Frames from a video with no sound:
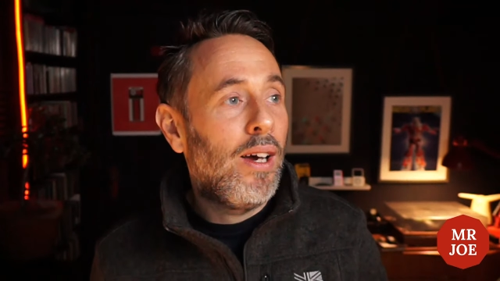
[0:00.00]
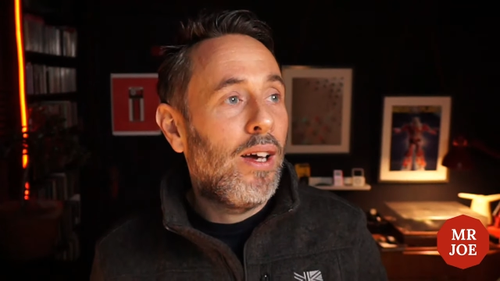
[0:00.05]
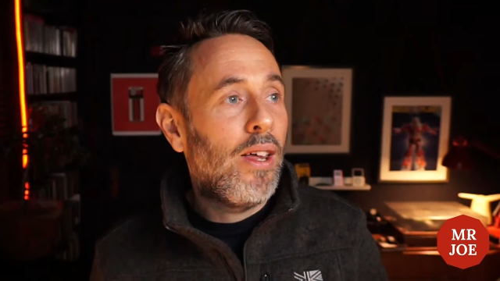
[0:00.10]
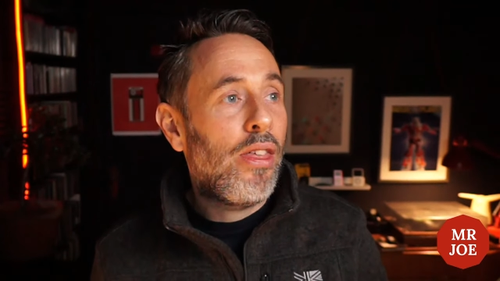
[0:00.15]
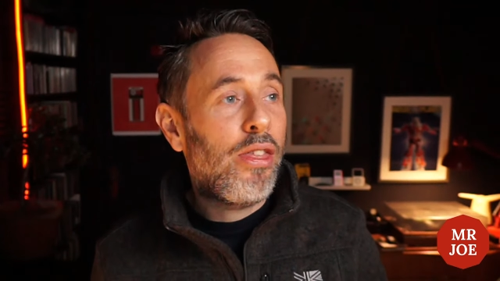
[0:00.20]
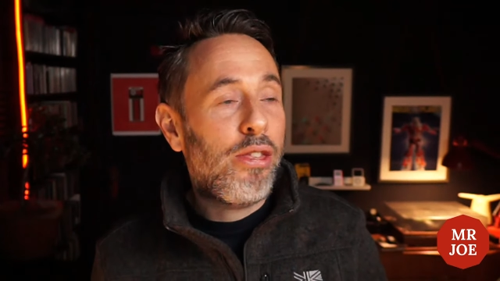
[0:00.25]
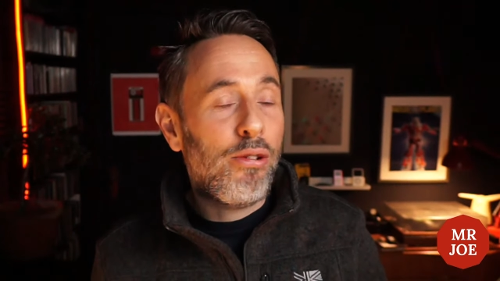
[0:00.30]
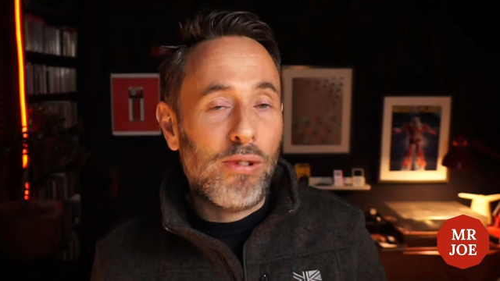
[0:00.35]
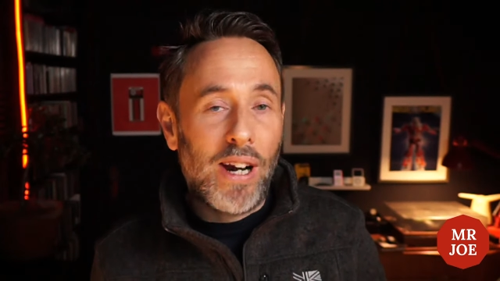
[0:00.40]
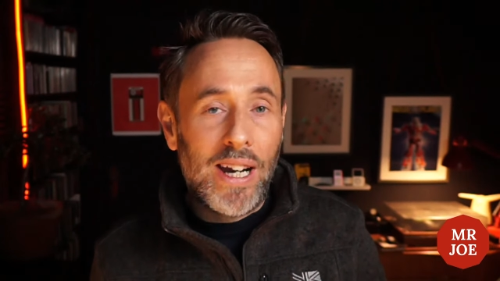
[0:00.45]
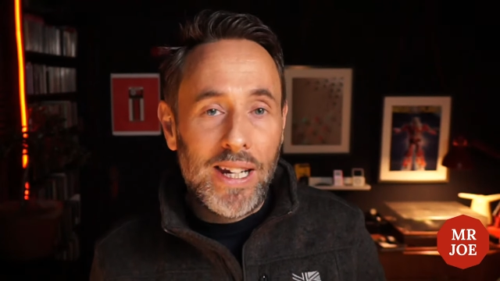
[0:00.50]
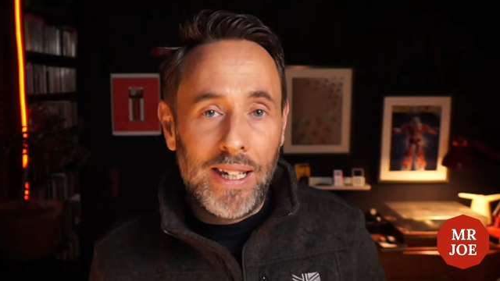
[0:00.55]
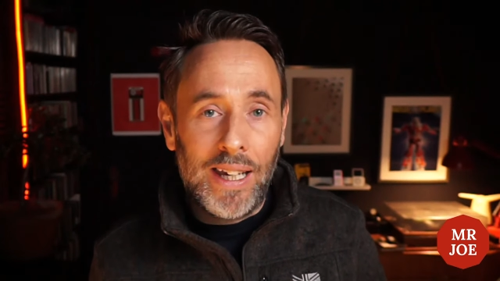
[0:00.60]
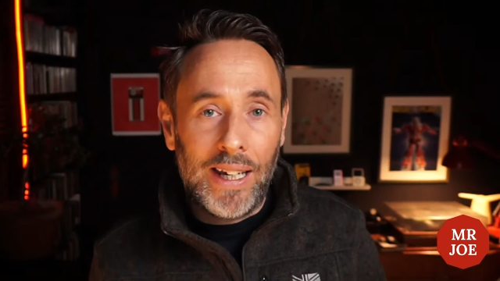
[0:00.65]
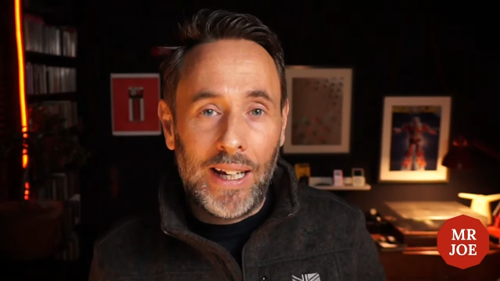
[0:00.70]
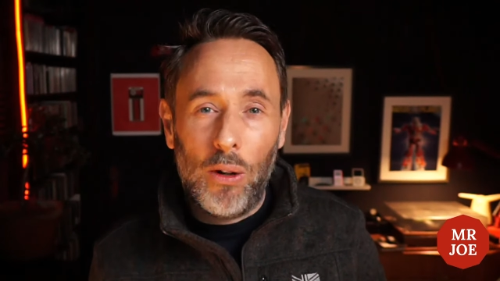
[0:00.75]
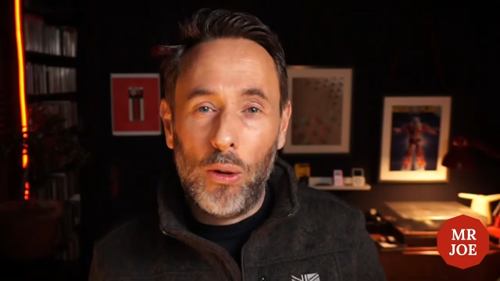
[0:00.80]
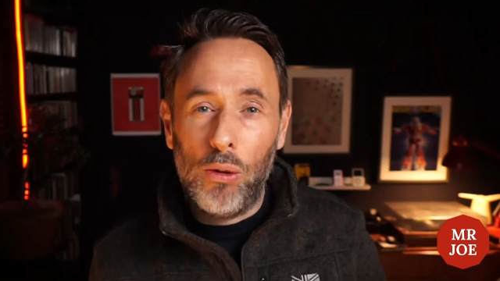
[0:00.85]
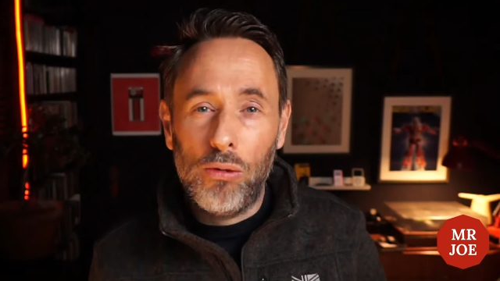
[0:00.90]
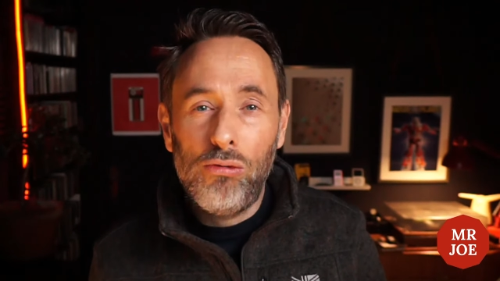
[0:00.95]
threatening
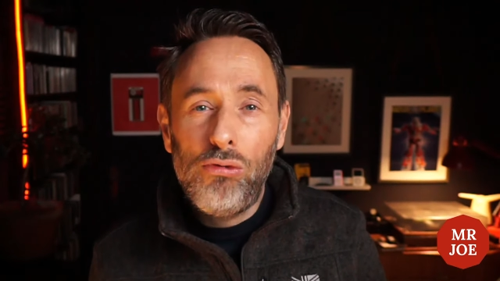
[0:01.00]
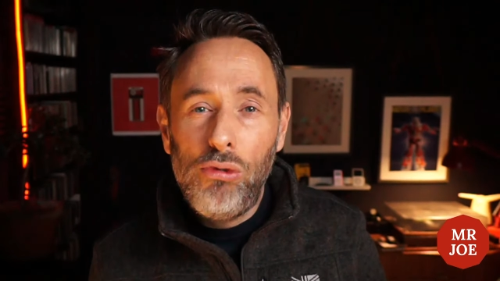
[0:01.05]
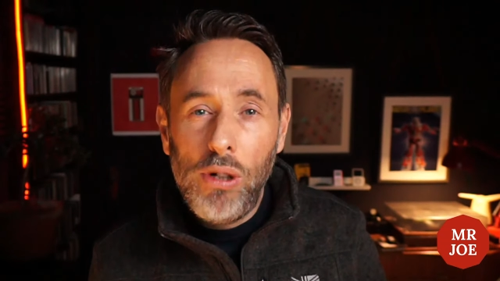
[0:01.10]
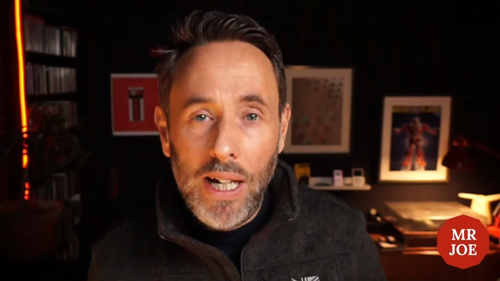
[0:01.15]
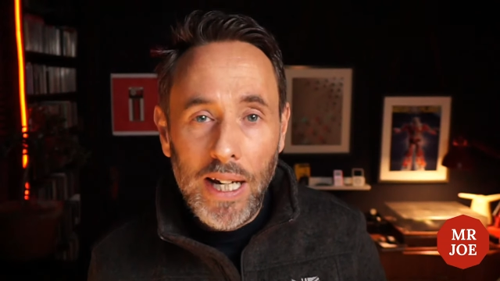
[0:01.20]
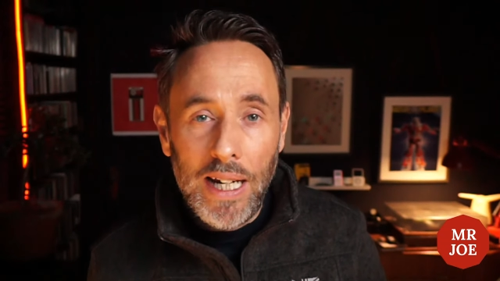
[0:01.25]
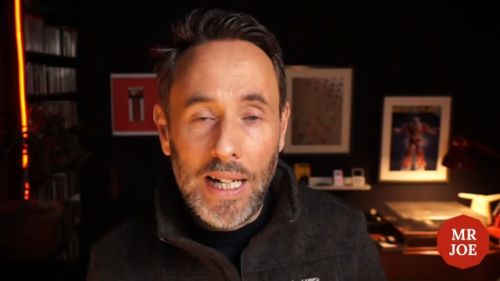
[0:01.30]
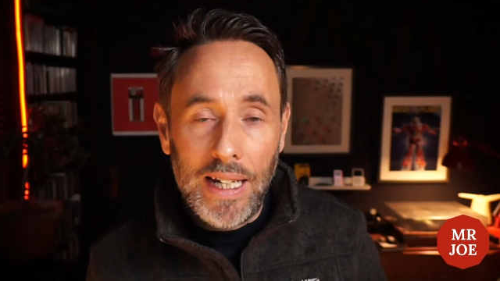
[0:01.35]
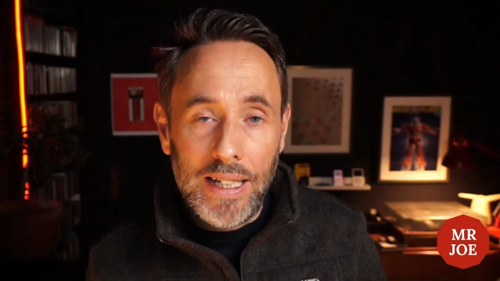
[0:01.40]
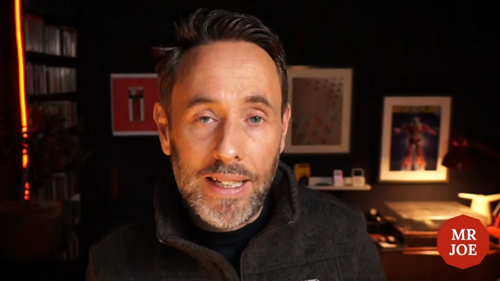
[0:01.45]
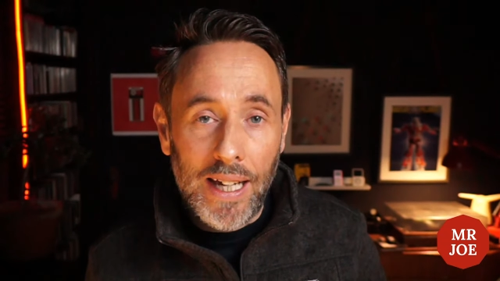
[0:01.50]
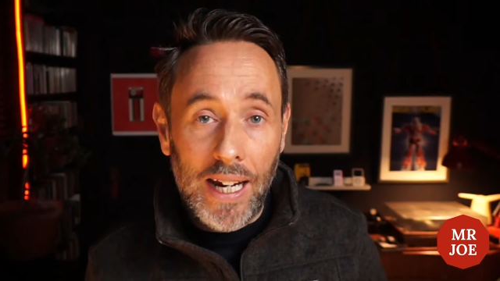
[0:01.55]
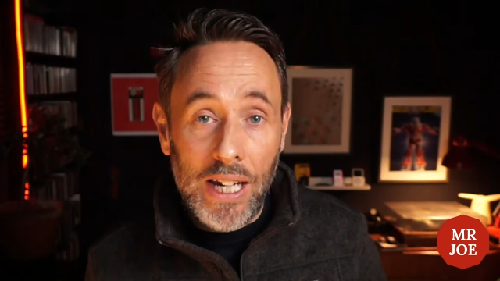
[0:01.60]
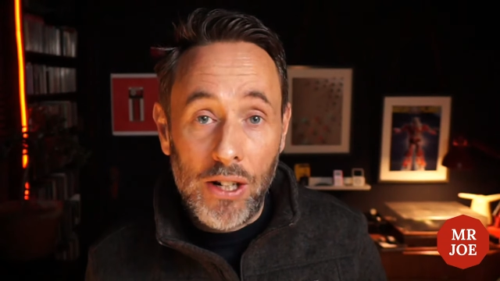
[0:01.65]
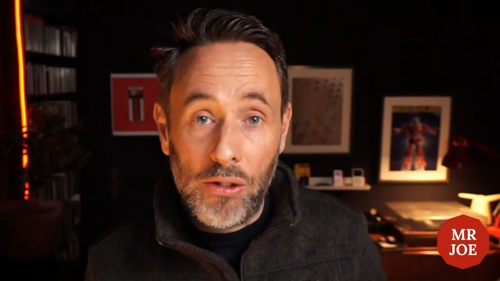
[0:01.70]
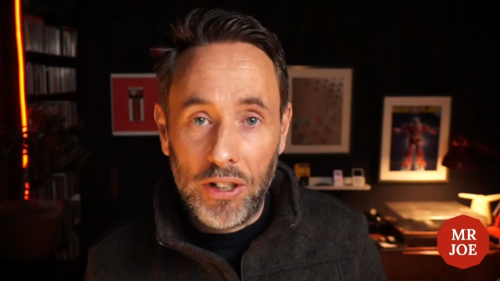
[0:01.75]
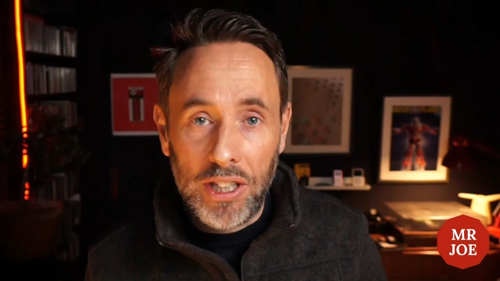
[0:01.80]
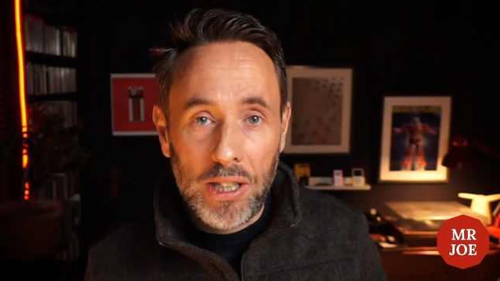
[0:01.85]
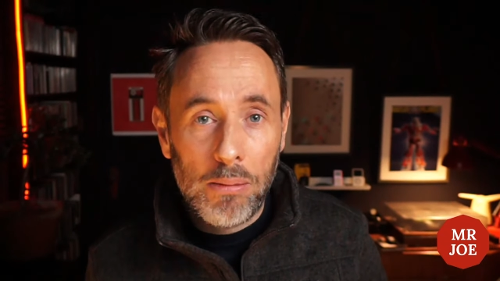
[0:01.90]
or really dangerous.